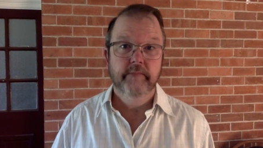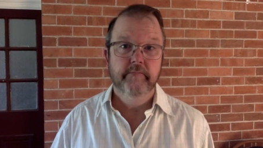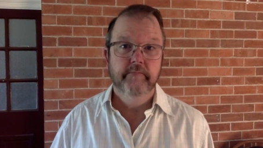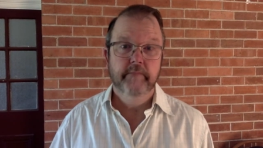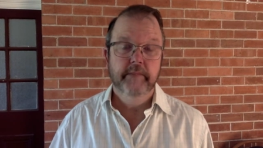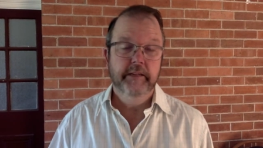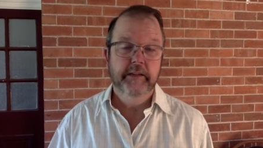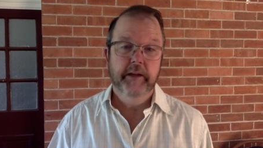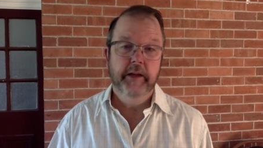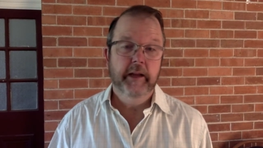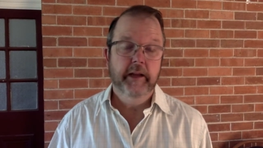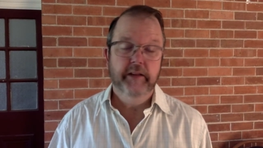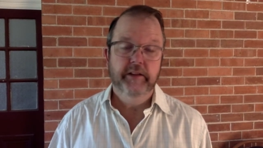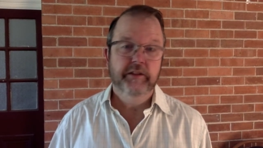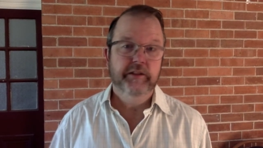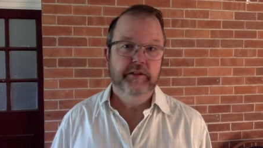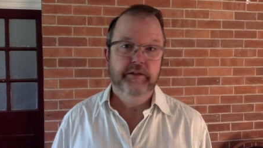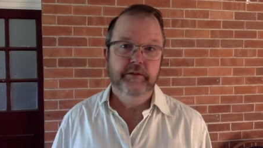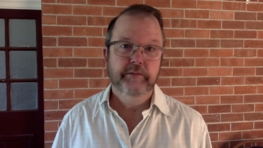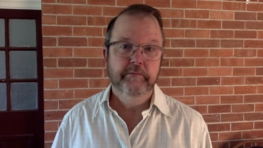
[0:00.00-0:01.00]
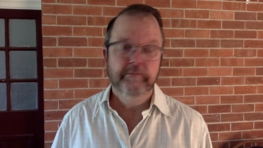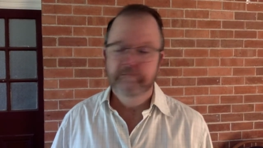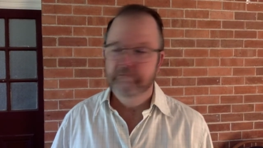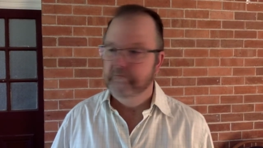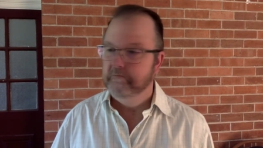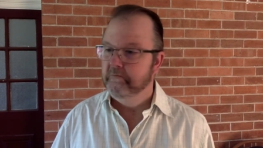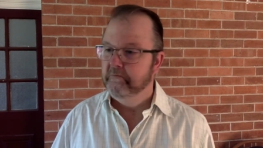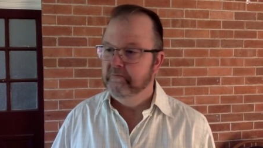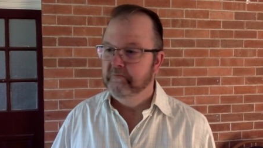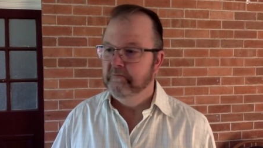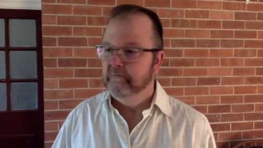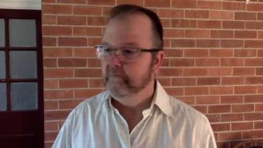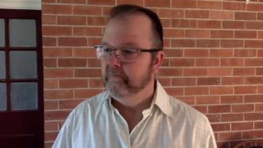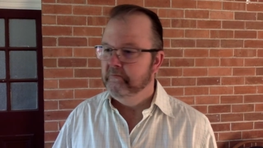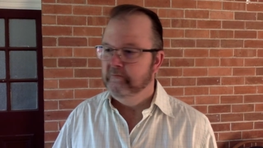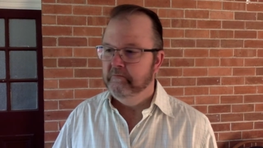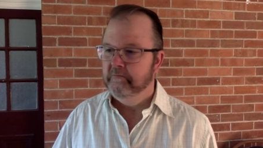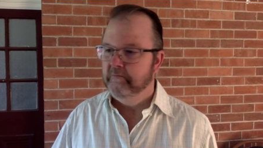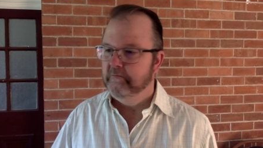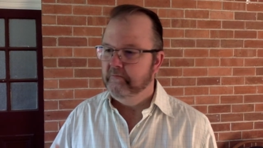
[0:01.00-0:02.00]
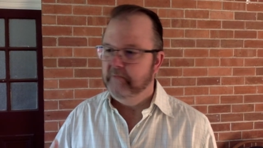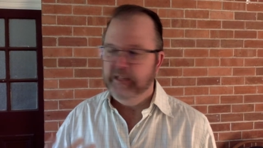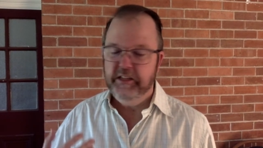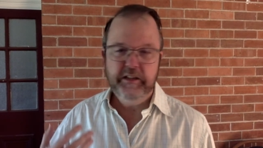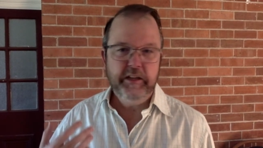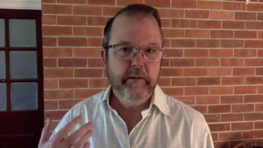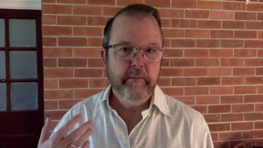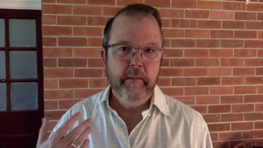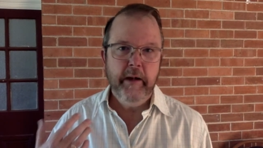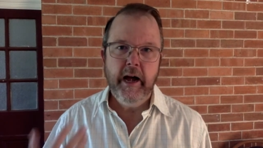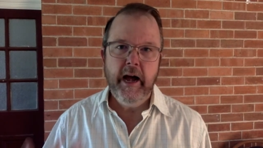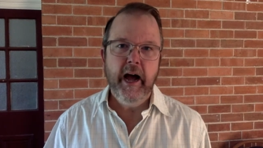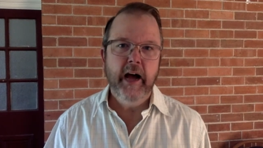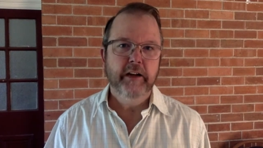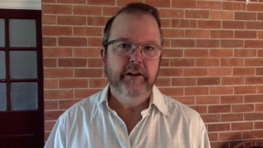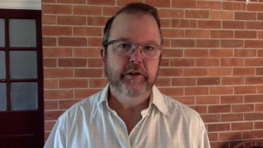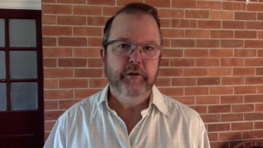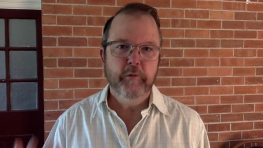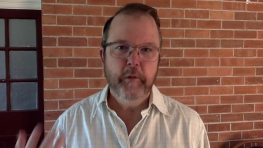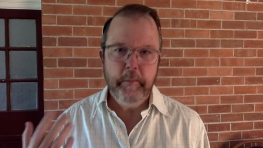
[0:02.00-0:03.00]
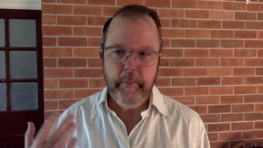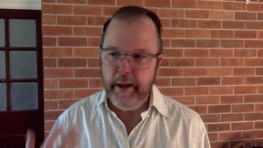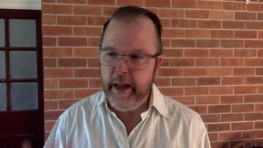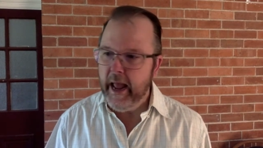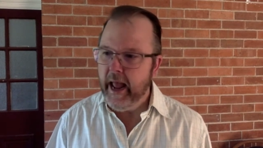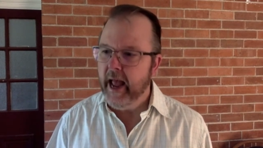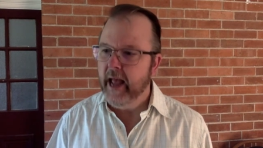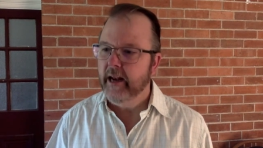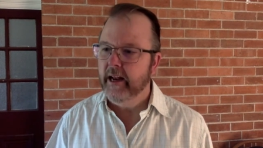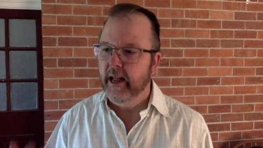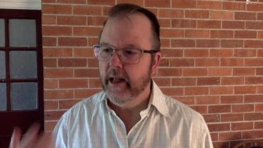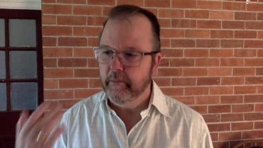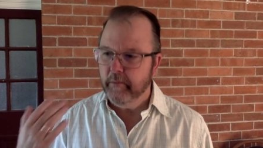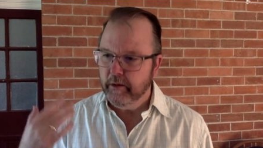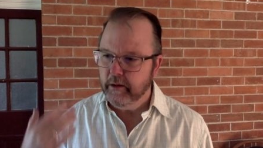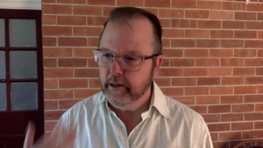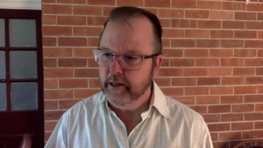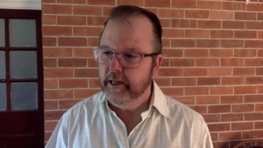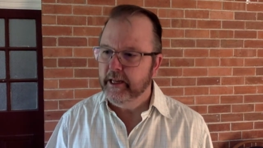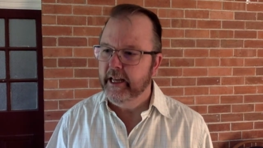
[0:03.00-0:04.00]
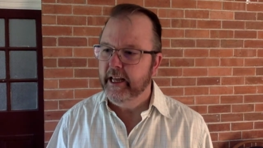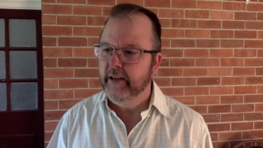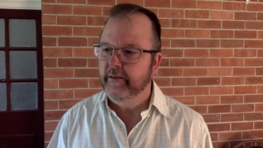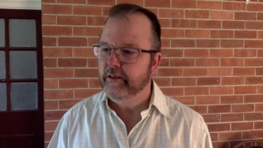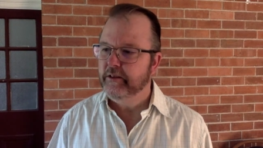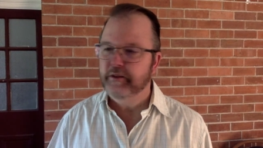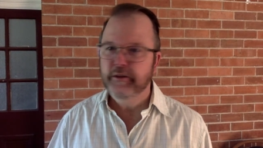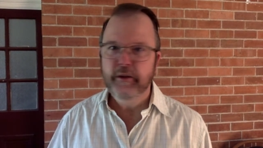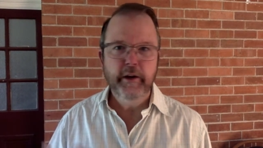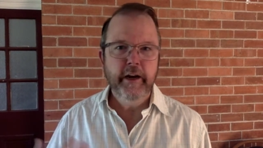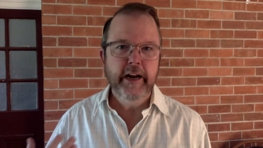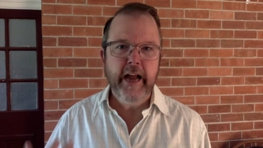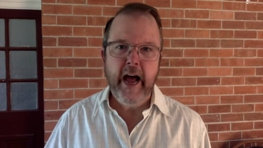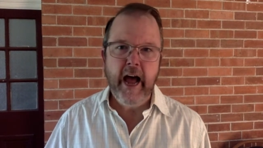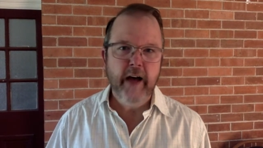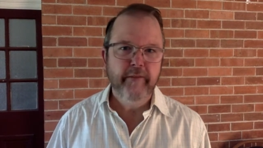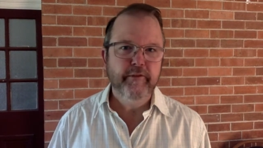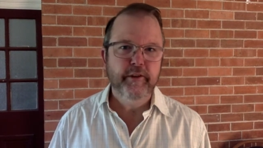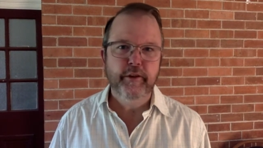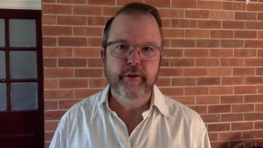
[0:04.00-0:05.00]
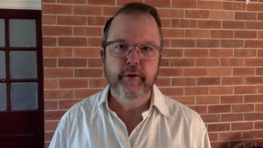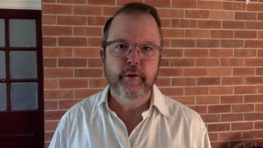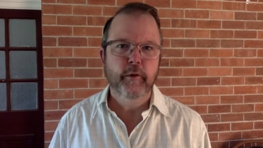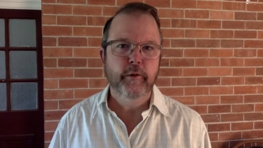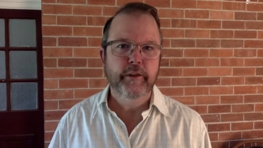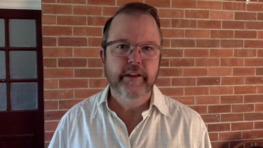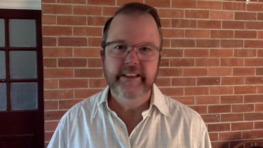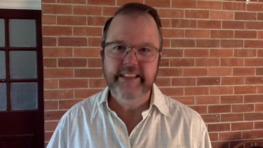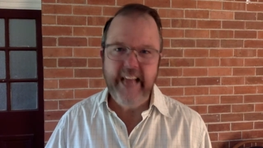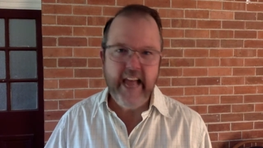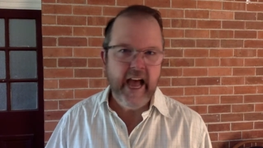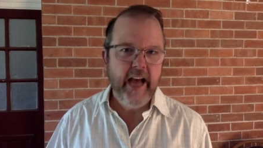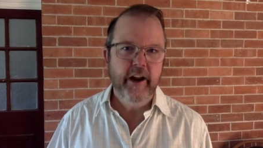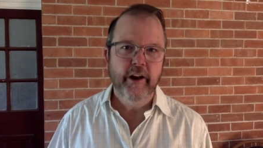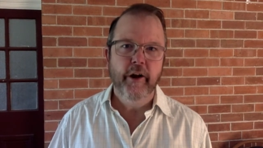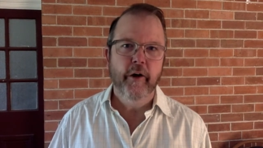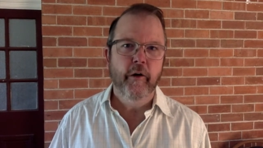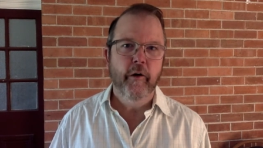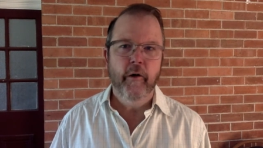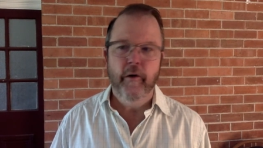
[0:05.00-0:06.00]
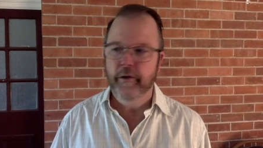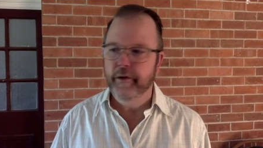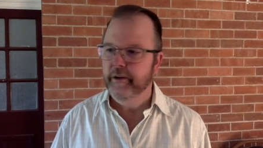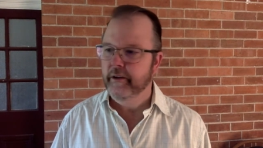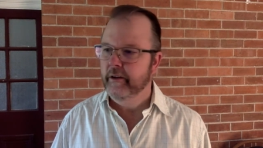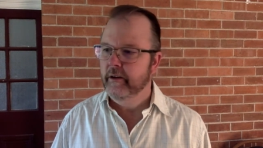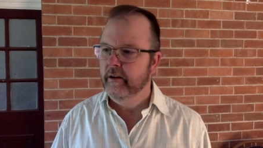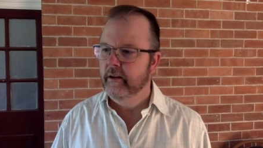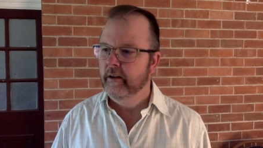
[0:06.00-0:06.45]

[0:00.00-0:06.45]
It's this command to repent and believe, it's not an afterthought that's added on.